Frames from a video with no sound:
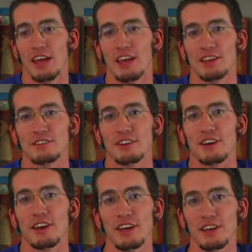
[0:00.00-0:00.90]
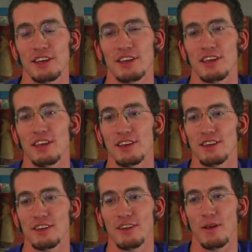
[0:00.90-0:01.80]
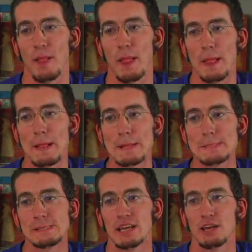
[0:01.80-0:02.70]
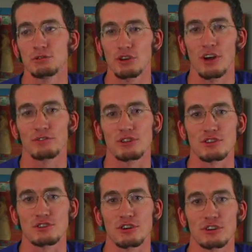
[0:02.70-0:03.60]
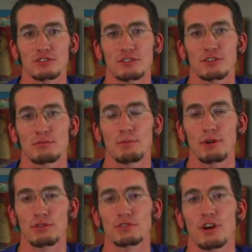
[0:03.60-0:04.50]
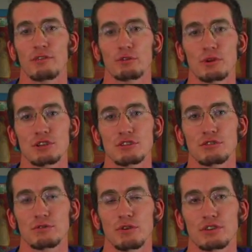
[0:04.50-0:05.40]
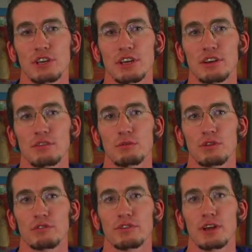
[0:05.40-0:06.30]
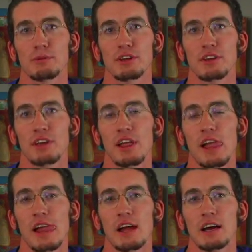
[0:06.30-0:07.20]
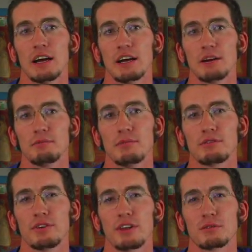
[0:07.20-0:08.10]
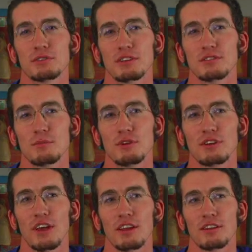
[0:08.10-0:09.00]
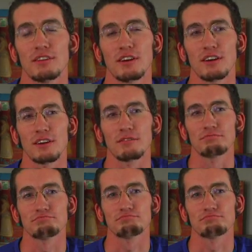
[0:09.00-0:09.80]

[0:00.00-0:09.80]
and uh, he he was a convert to the church. My mother was a convert when she was 14 with her family. Um, my father was excommunicated um,